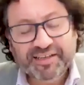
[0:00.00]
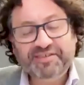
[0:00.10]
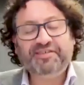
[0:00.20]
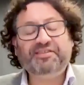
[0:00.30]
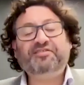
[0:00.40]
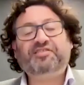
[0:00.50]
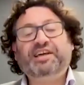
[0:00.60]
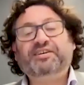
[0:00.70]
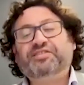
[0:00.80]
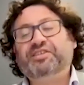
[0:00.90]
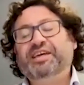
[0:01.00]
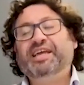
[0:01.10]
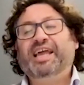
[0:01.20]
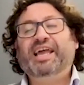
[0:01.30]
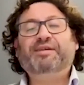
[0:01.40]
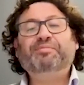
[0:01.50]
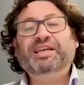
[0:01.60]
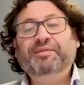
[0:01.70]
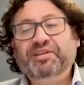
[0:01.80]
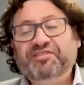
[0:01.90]
to the south, how
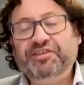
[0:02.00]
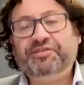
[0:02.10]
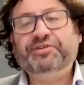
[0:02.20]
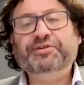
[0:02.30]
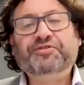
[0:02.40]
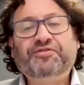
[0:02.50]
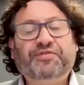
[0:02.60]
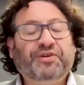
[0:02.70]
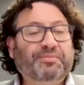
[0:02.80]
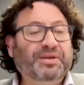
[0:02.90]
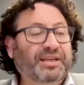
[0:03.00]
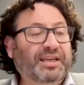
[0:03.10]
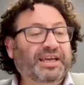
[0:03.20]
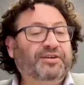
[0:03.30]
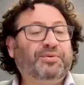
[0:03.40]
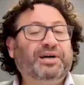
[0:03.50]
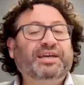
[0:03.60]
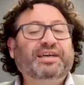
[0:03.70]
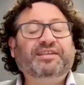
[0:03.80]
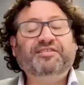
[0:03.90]
many materials from Lake
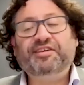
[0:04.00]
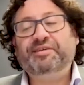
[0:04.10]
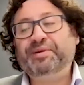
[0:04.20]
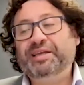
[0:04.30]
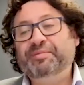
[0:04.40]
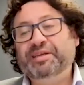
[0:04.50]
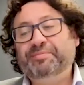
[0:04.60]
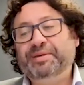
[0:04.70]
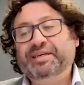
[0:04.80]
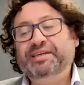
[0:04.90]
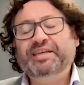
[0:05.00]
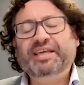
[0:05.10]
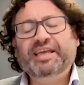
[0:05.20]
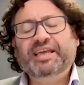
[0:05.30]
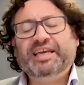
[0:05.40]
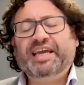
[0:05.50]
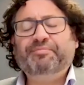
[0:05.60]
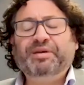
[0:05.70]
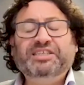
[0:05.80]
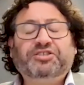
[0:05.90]
Way and Centipede Millipede
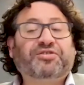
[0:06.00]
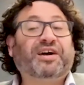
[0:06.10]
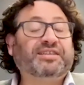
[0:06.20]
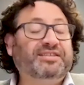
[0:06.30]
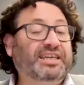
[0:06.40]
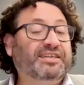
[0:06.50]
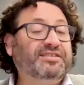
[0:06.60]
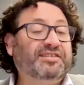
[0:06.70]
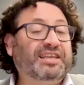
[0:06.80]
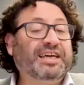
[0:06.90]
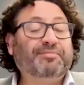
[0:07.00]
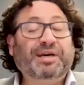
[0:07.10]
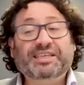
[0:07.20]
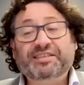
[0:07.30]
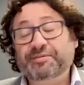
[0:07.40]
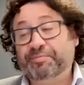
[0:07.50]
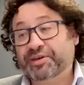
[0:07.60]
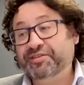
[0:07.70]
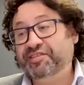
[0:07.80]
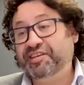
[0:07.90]
can be trucked down to Lake Maitland and
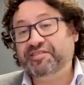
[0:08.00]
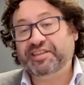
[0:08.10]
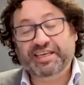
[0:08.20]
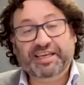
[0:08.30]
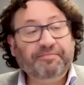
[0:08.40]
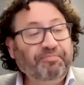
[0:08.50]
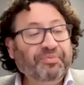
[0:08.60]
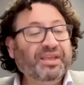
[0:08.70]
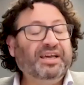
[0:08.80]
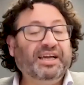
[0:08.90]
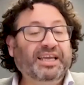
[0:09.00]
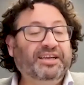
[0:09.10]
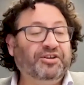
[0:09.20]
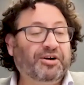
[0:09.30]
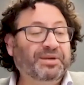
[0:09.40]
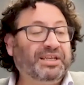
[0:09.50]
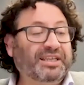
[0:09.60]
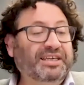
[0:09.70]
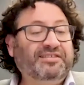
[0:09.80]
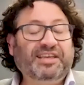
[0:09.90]
processed there
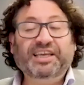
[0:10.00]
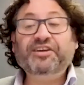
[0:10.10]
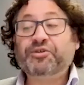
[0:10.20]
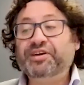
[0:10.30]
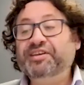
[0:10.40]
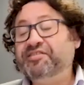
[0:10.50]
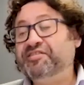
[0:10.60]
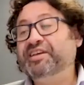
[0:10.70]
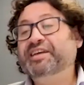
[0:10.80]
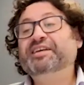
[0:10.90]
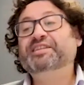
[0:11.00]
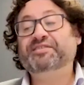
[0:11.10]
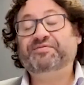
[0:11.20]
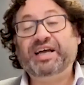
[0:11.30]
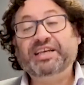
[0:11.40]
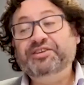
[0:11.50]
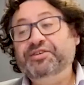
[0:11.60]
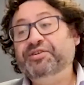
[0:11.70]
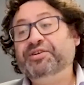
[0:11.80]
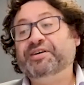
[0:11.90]
economically to increase the
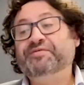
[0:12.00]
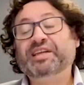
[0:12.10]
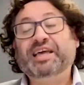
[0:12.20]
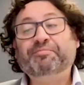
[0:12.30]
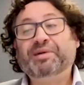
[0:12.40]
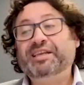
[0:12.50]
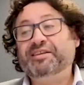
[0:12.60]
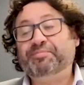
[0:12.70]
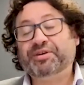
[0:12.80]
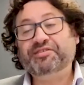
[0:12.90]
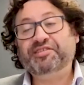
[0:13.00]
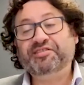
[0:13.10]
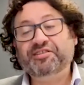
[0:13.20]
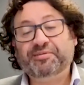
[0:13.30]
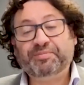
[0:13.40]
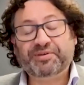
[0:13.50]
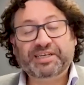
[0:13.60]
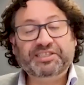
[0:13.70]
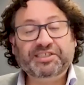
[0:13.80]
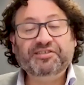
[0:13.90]
value of a Lake Maitland processing
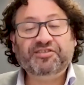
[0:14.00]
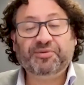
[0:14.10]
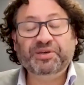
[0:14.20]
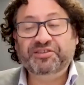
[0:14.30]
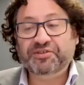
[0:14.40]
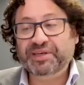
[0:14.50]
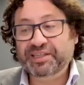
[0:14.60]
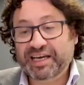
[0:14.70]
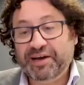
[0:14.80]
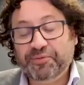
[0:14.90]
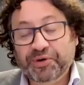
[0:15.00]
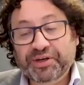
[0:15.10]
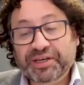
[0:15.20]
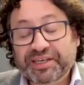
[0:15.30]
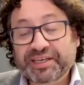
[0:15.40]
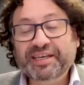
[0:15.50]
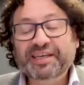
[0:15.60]
operation. So we're doing that work.